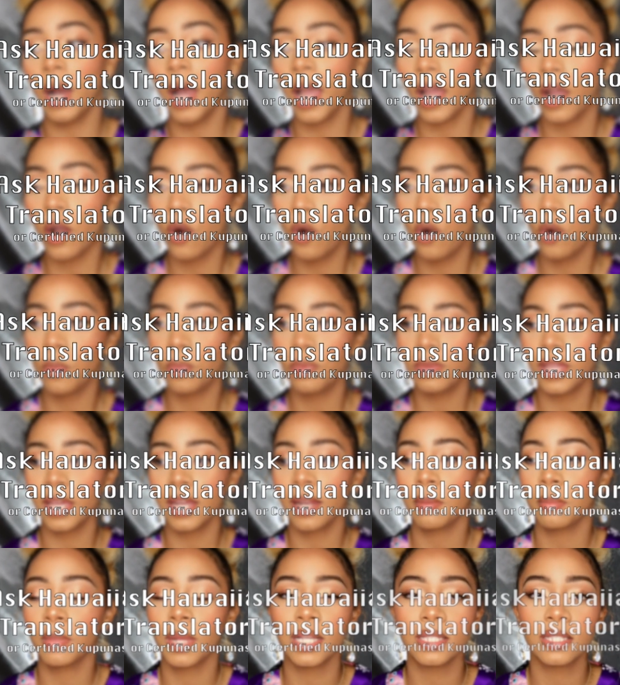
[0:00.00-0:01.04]
I hope that
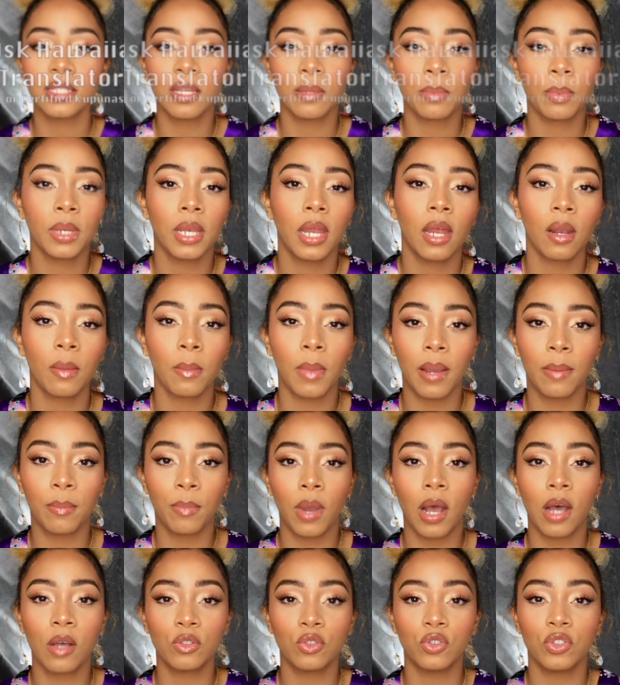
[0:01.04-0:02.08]
I'm not stepping out of my
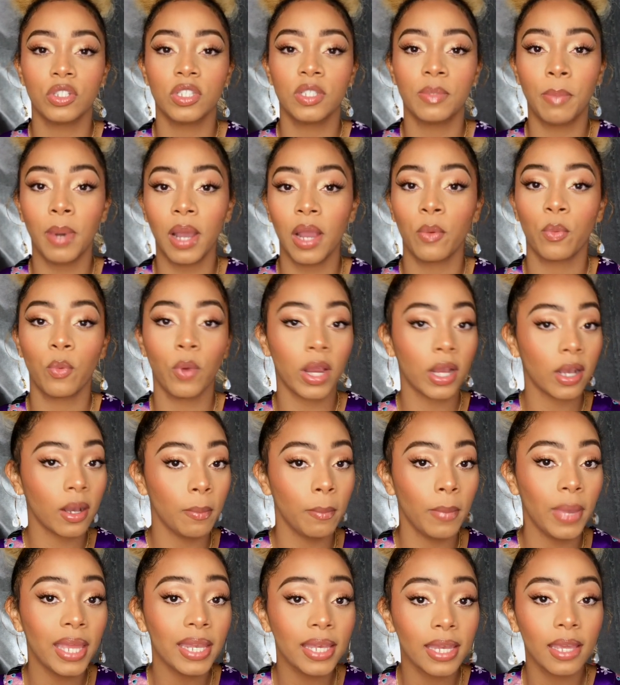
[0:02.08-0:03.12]
boundaries by
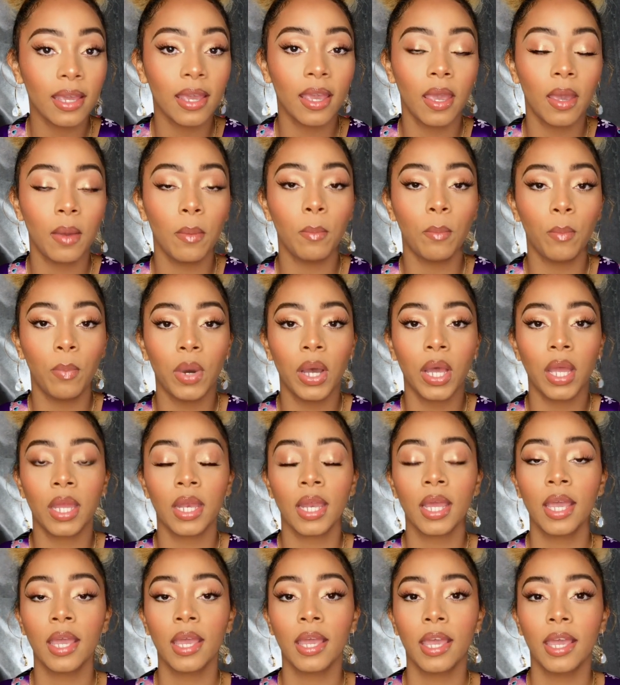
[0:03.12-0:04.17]
recommending him, but
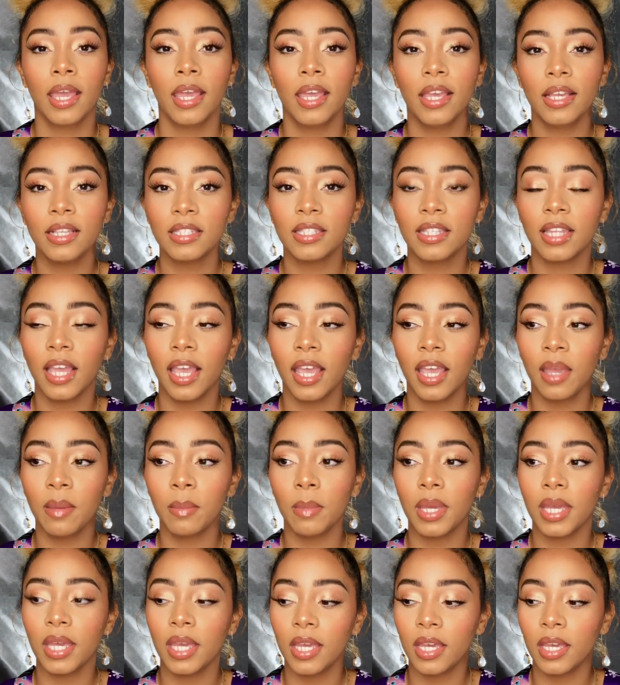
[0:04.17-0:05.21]
his name
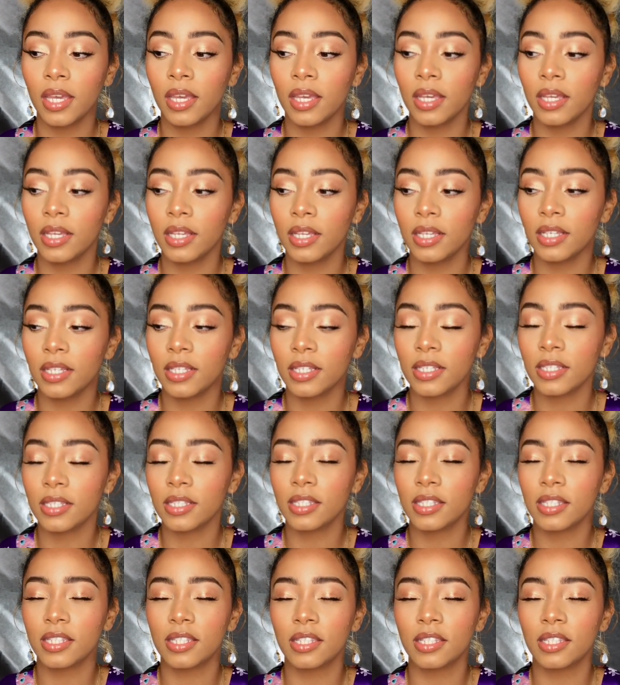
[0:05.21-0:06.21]
is